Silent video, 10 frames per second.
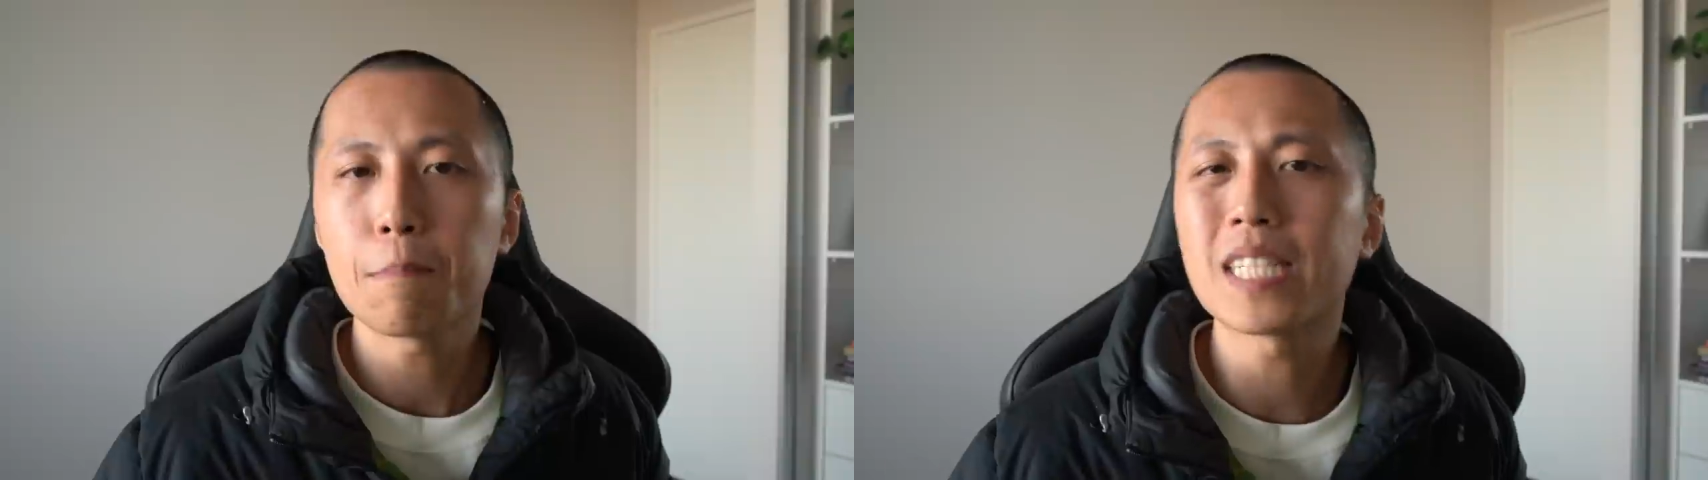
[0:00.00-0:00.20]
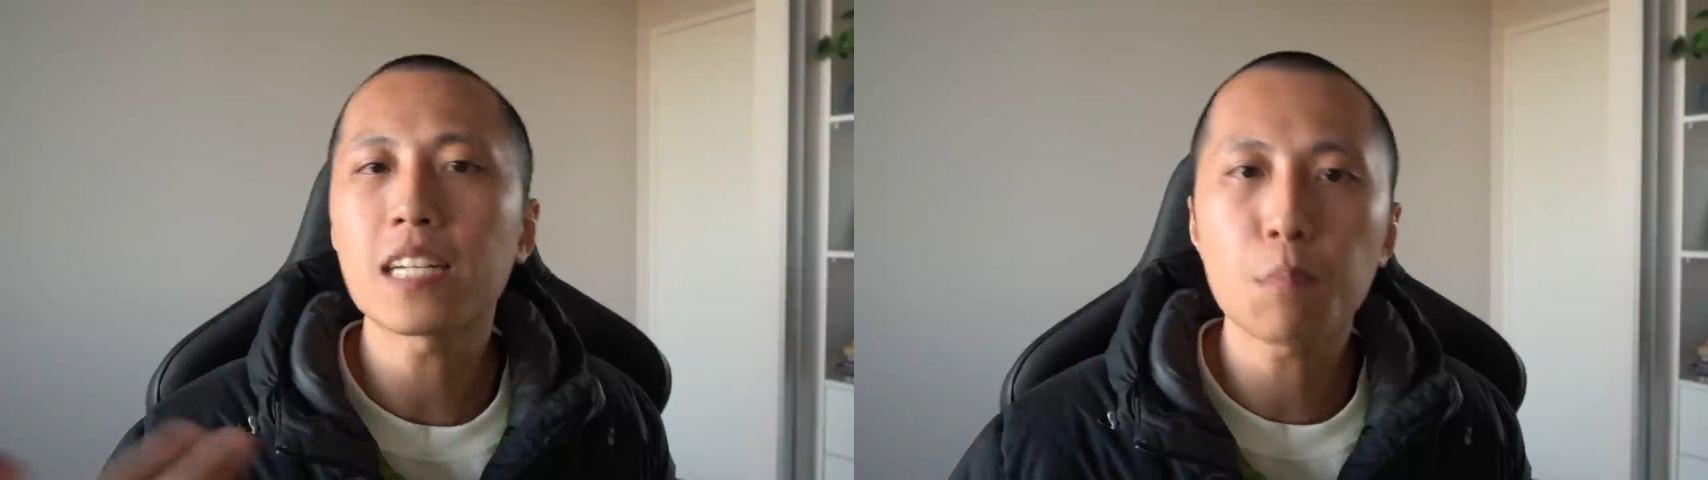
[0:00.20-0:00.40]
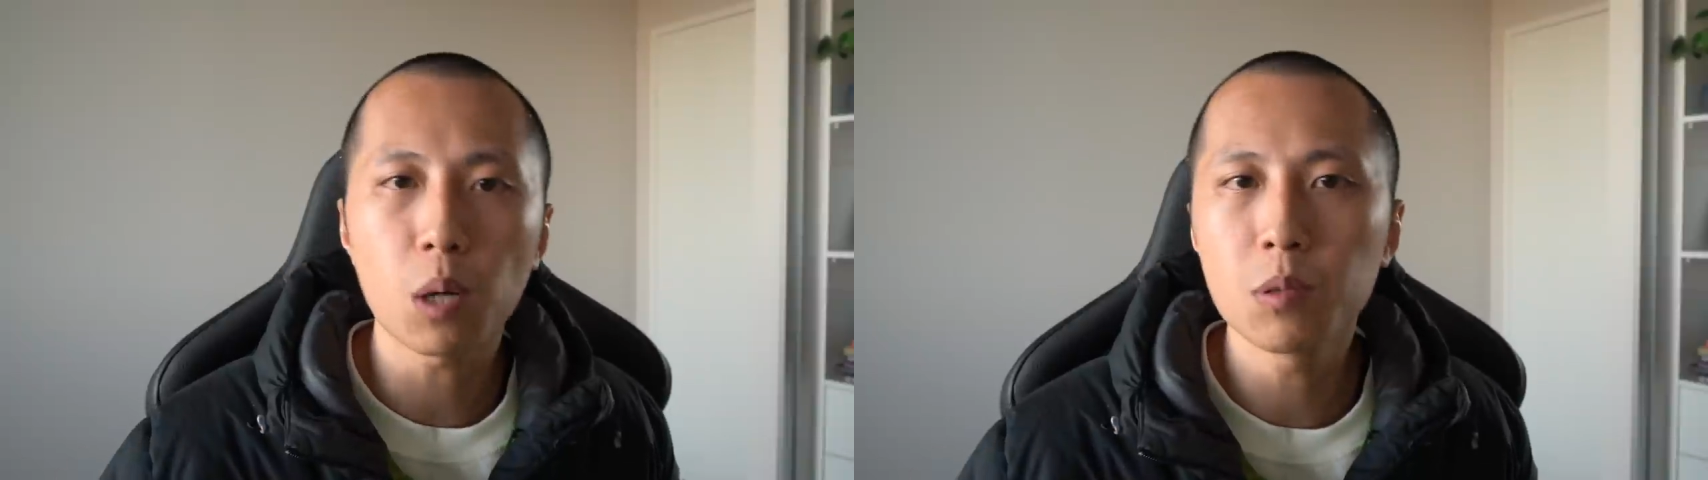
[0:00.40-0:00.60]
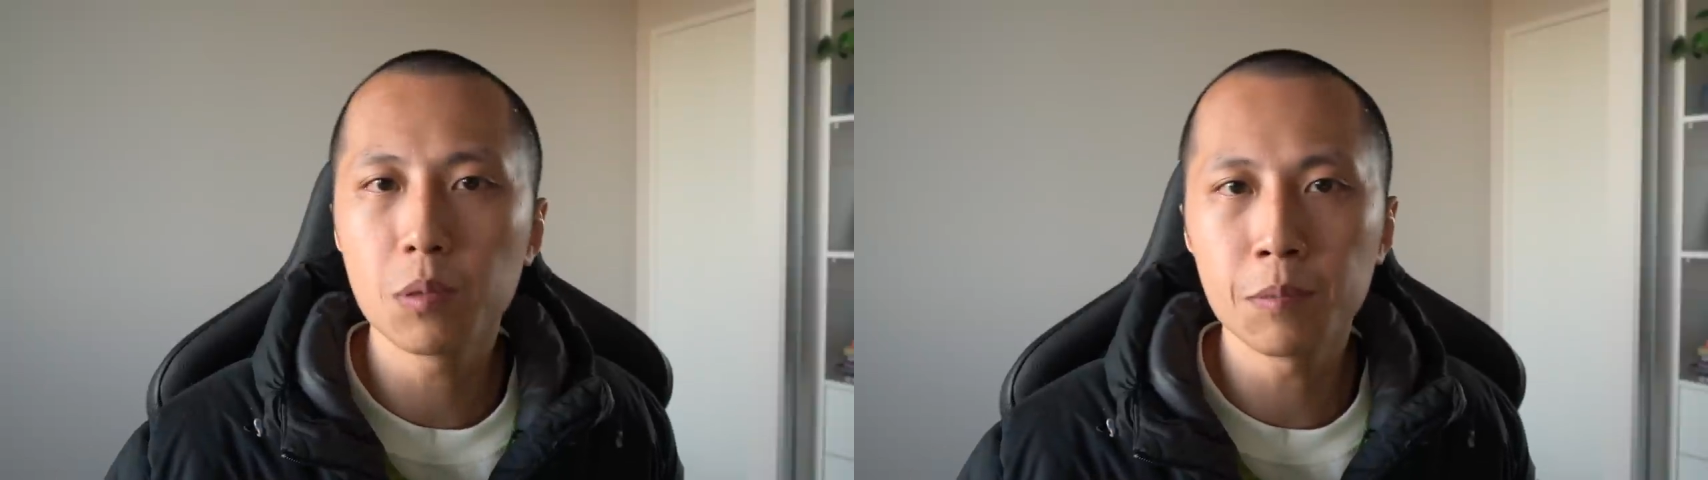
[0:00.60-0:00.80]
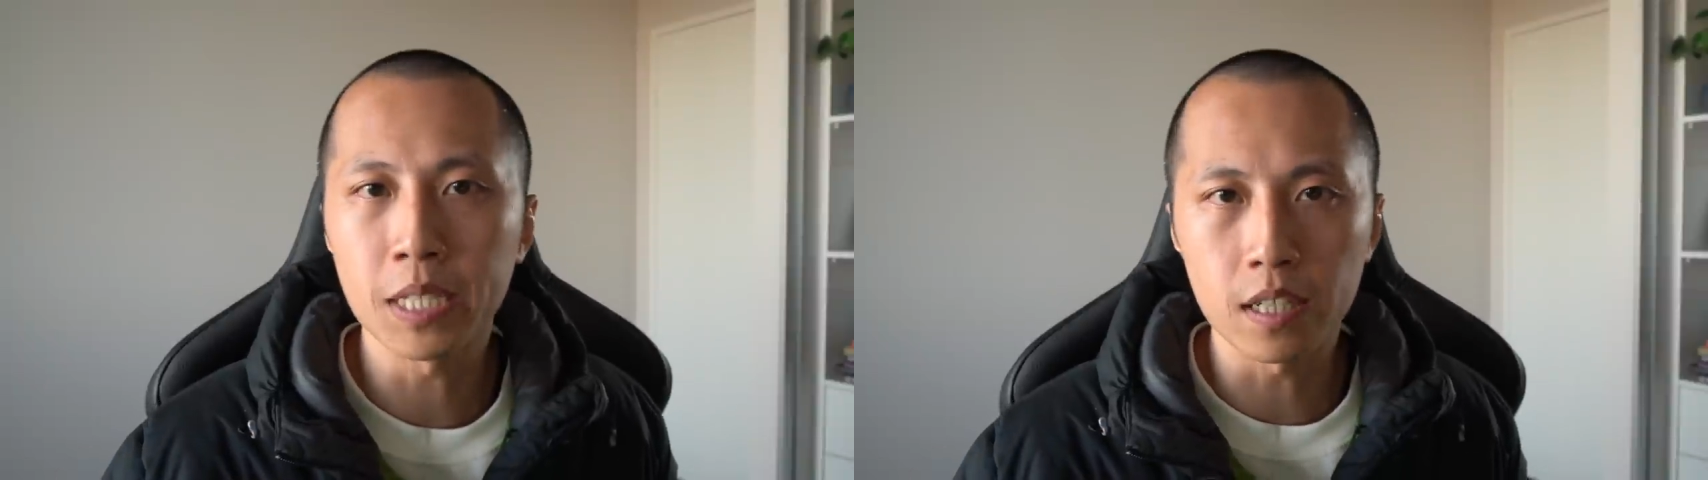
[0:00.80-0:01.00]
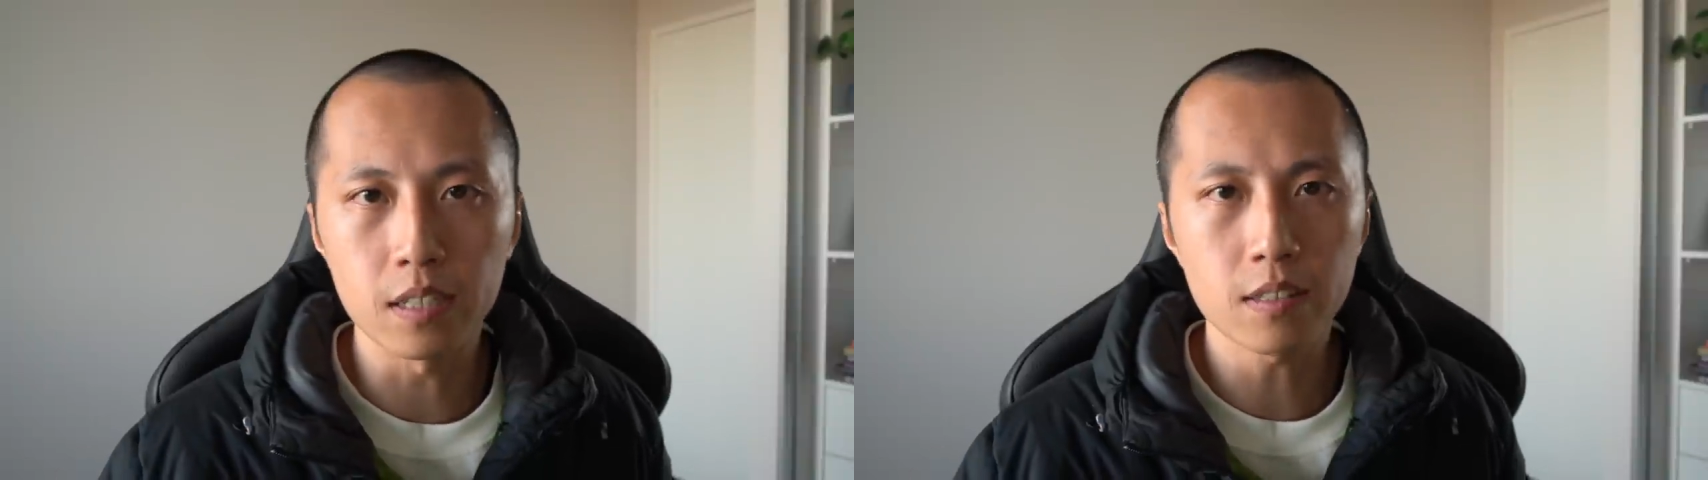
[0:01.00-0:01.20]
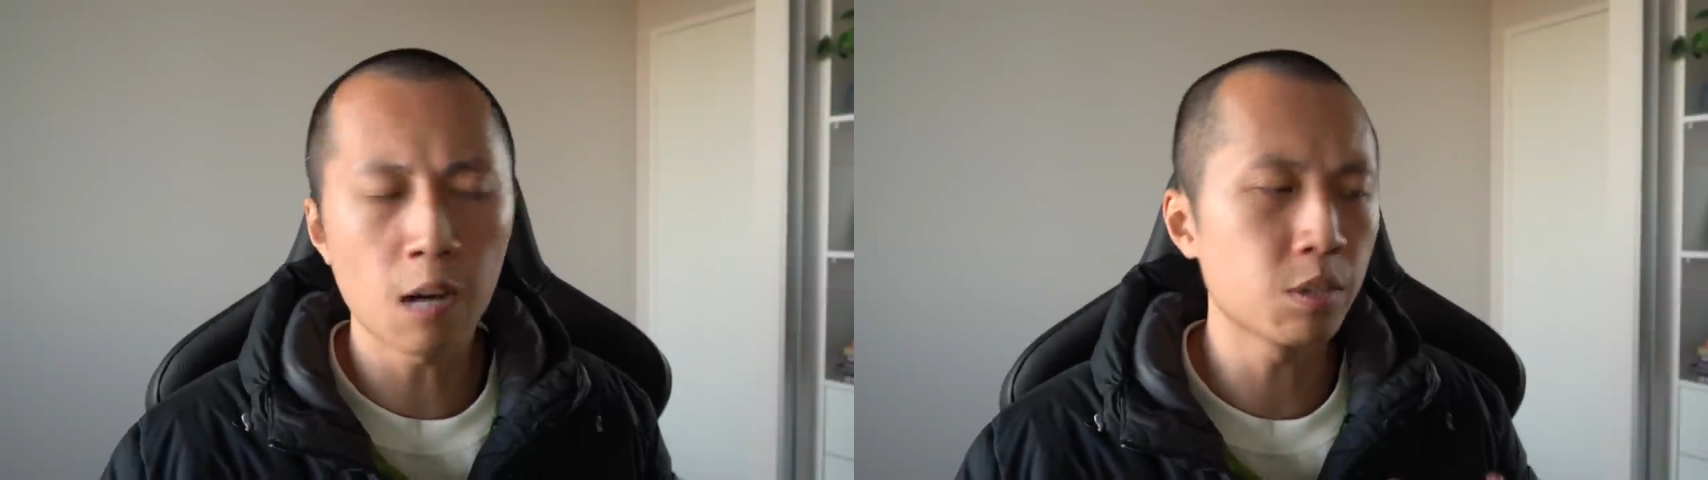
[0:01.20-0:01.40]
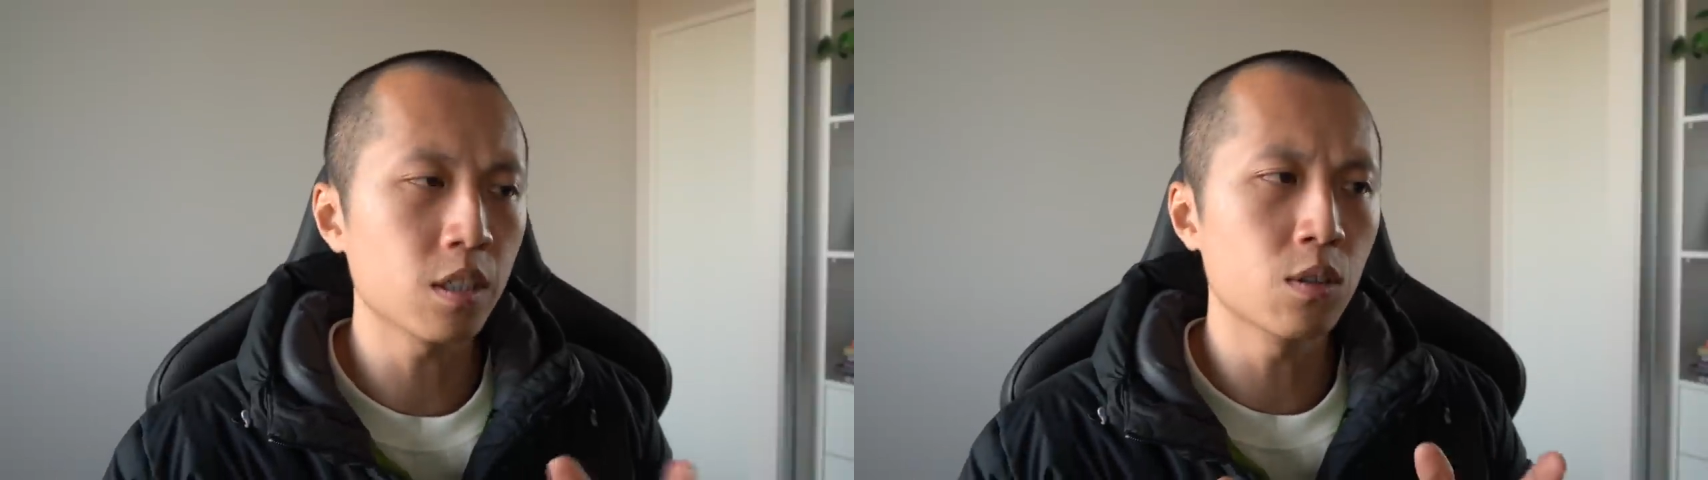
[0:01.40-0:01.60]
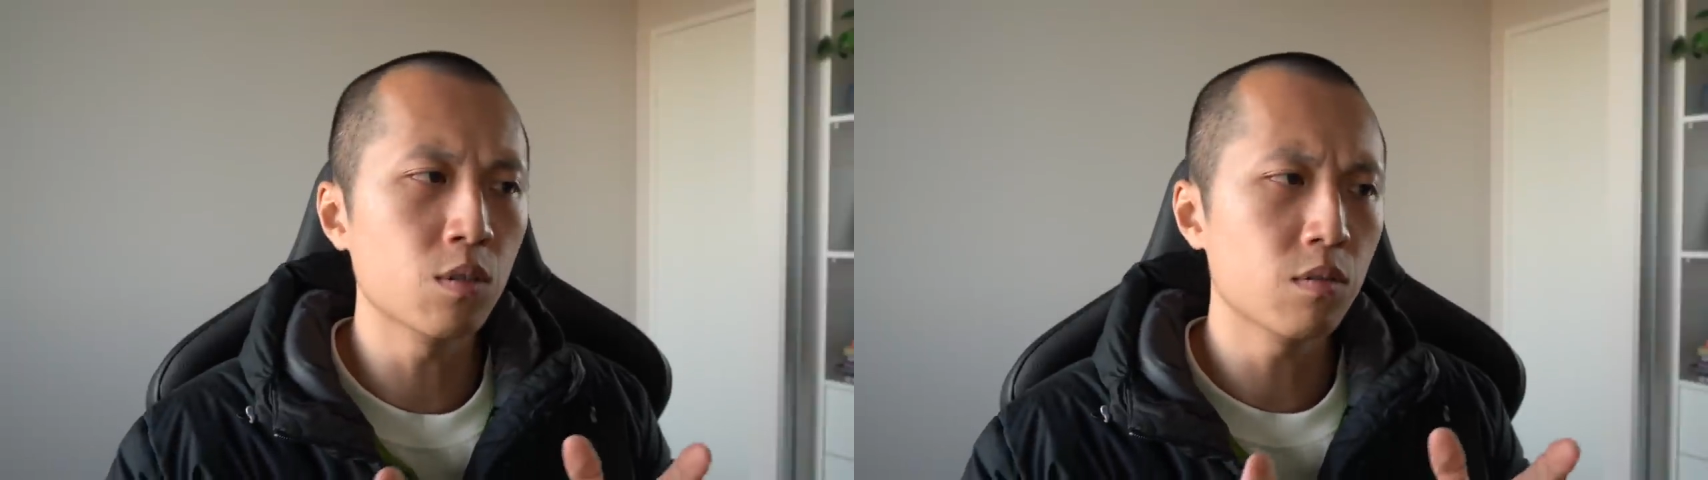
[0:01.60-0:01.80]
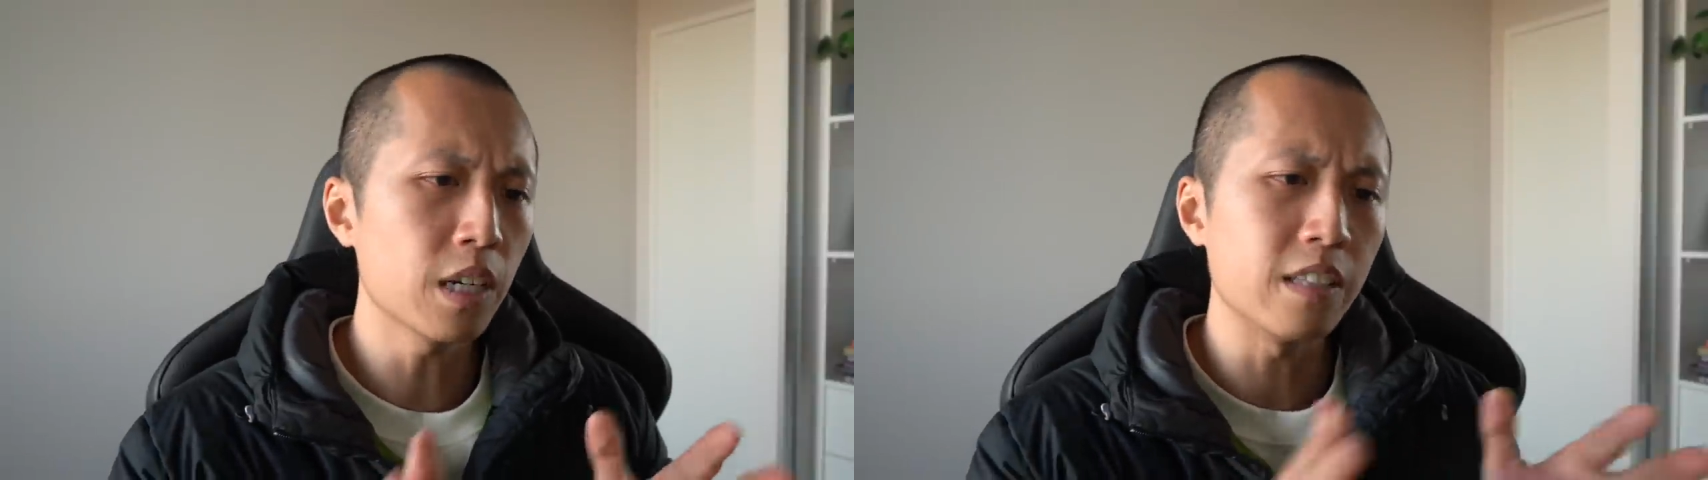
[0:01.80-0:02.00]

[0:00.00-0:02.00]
But that's probably because I'm still